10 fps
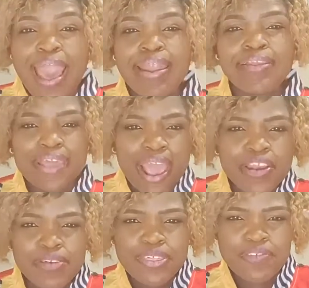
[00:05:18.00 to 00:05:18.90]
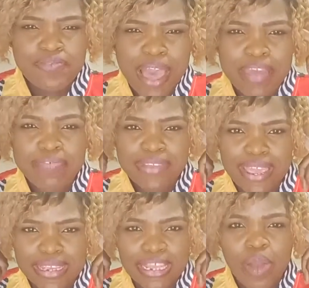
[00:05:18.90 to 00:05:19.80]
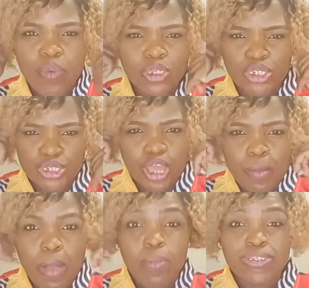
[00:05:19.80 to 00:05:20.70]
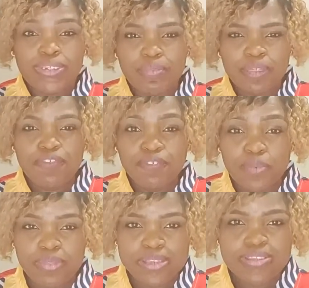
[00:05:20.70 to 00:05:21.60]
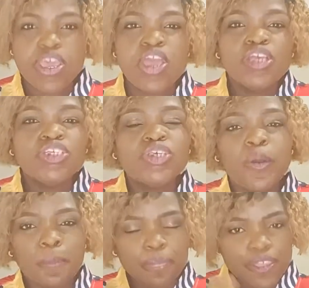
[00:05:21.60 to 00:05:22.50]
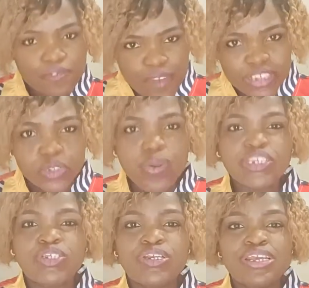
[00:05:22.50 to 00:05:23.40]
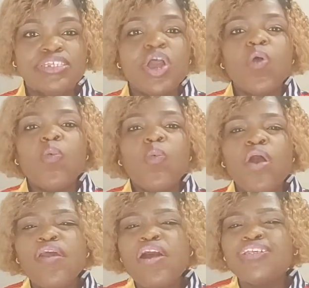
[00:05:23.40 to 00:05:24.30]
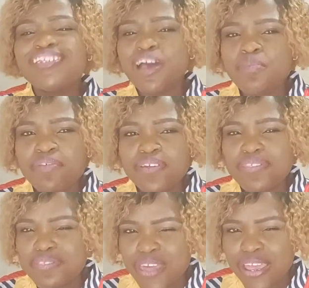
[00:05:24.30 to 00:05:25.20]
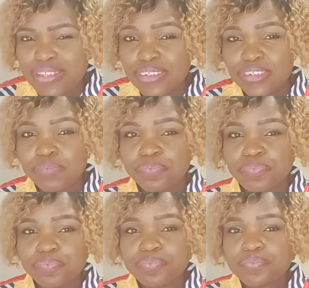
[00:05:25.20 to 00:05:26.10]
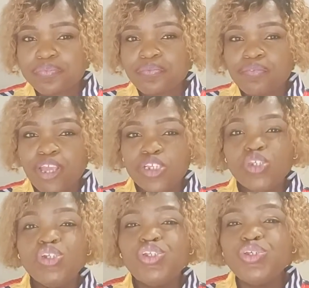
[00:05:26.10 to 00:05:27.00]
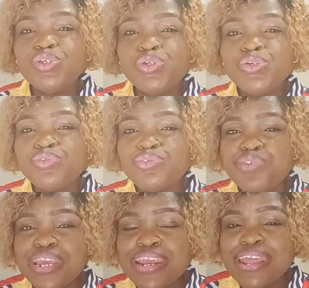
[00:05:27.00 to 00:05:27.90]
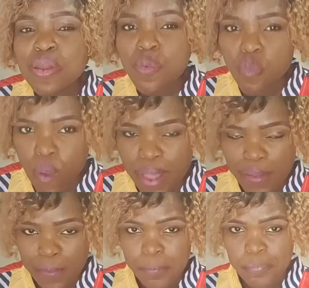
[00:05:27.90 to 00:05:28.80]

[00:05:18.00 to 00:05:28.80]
And at the end of the 5 days, I want you to come up with something from this. So the first question is, what are some of the things you do really well,